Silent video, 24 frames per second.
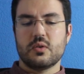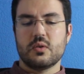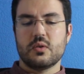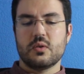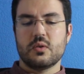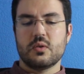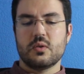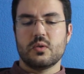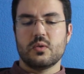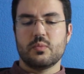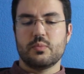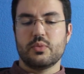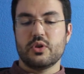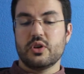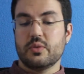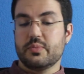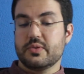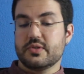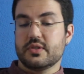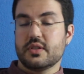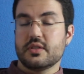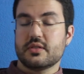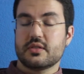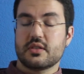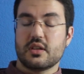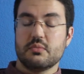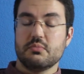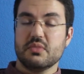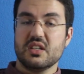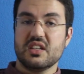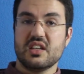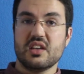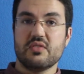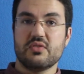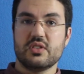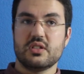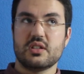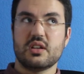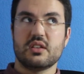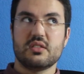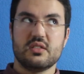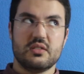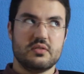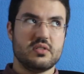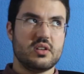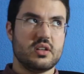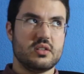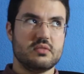or purposes can be given,
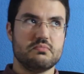and